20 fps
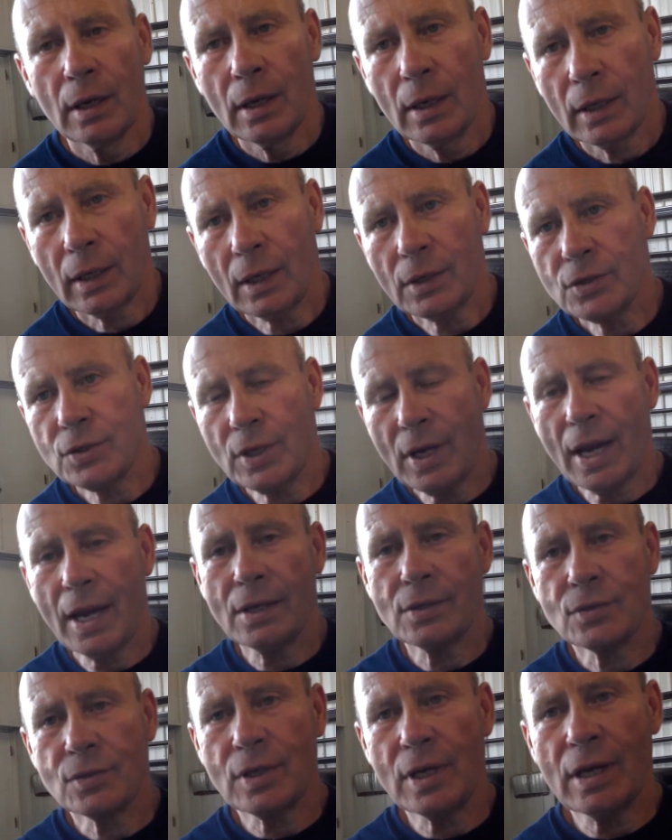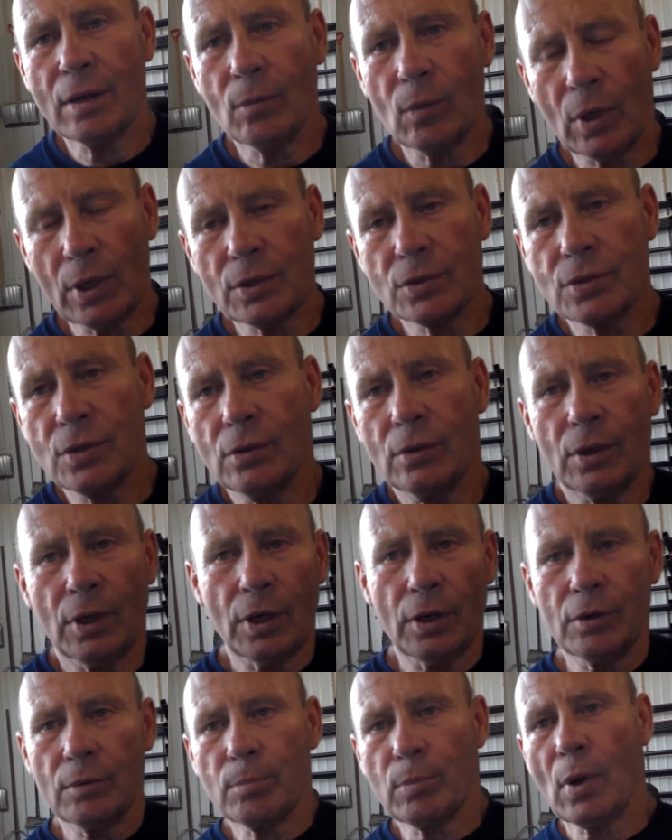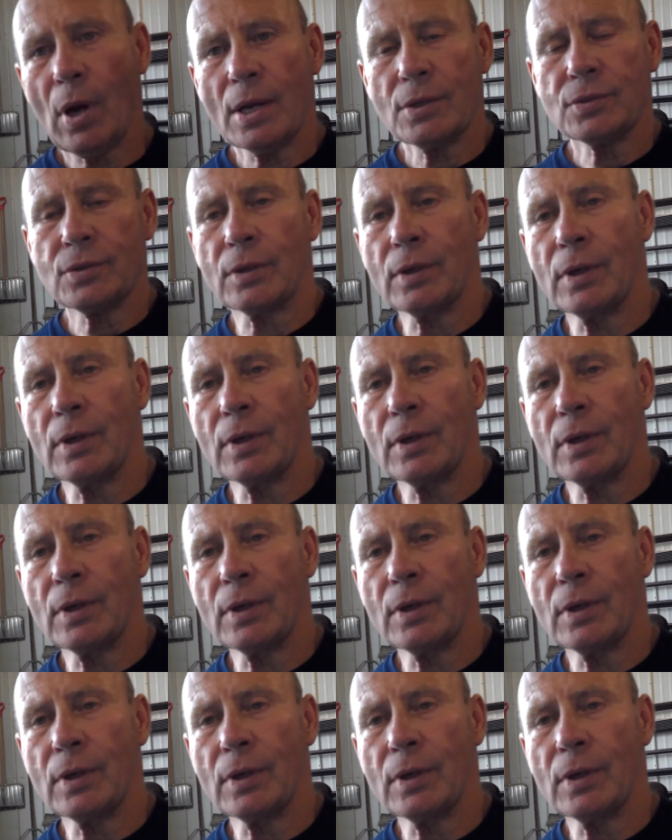Because you ain't seeing what it's doing under pressure.